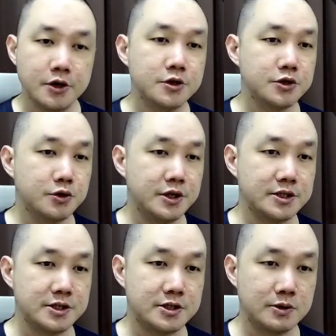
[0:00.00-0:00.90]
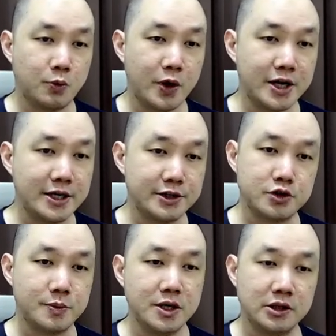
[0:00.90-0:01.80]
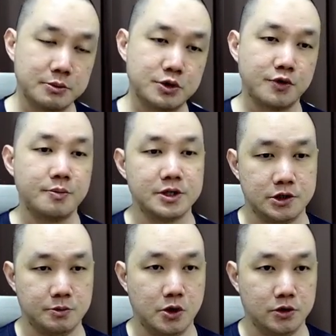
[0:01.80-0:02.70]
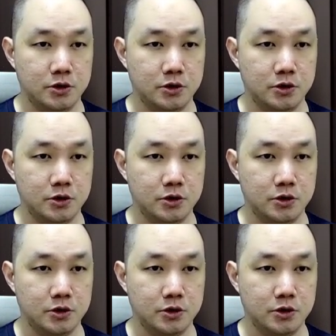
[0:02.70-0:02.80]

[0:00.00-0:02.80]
So this is what it needs to be in terms of your business model.